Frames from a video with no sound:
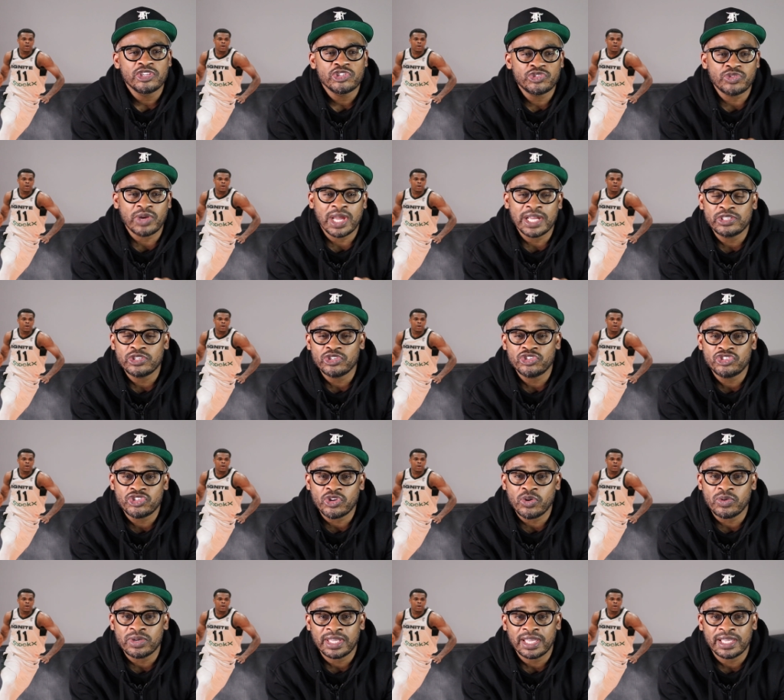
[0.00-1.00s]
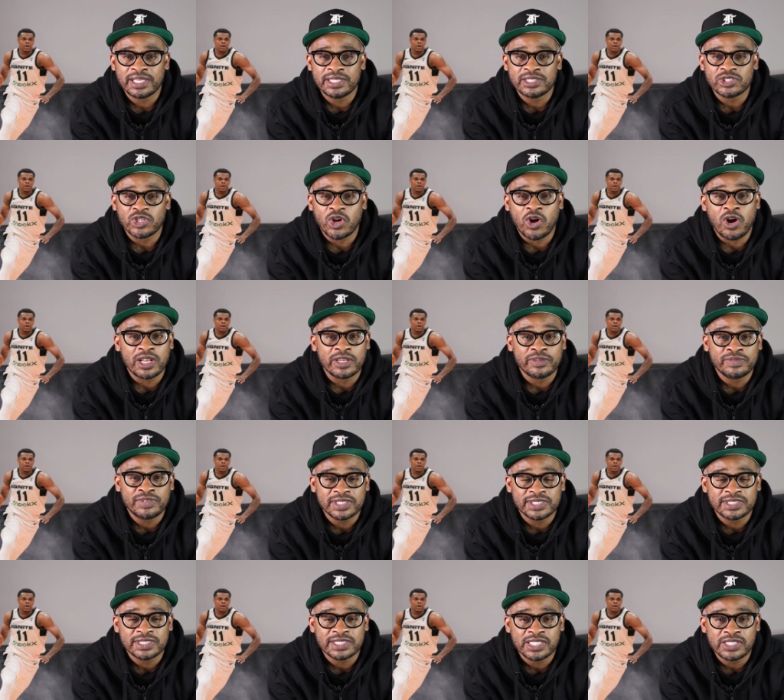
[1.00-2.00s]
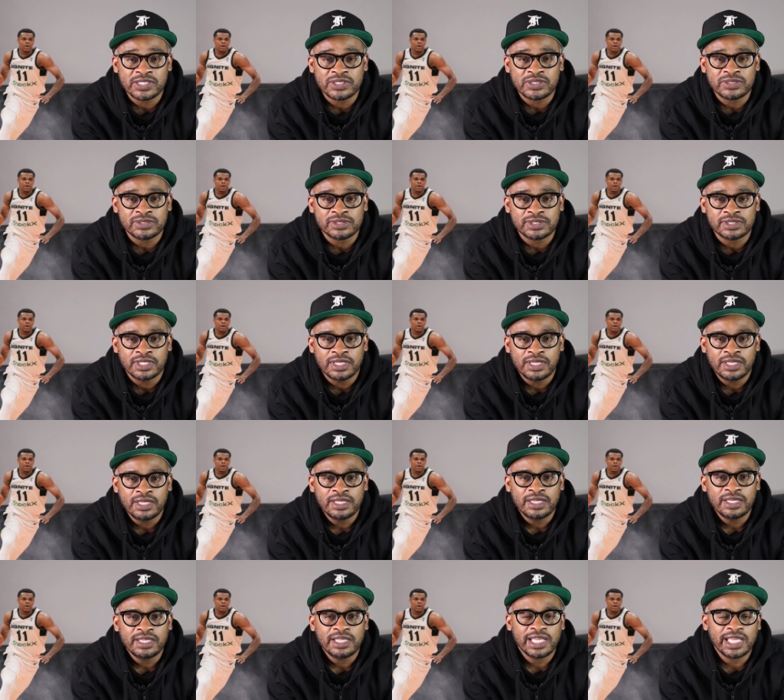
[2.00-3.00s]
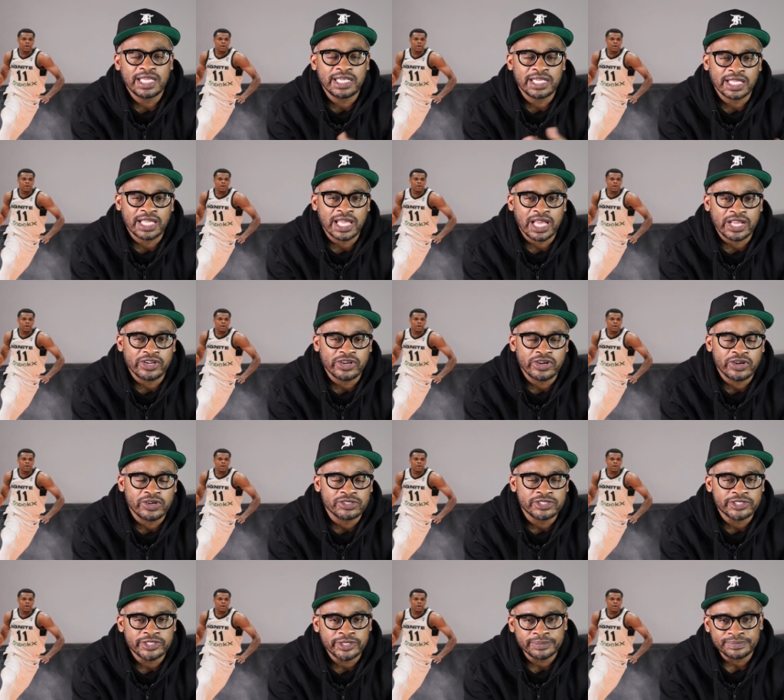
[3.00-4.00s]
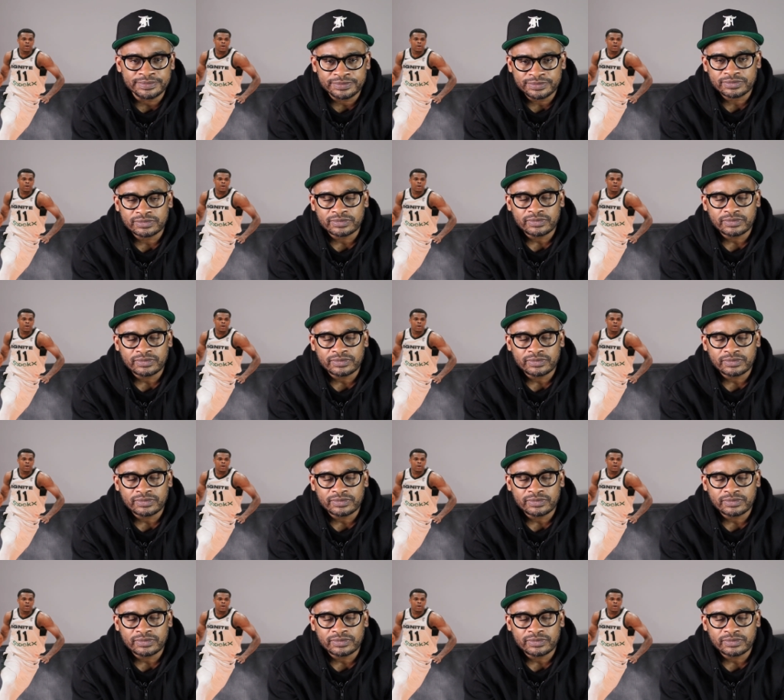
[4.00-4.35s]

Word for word: trying to showcase all of his skills, and it kind of hurts him.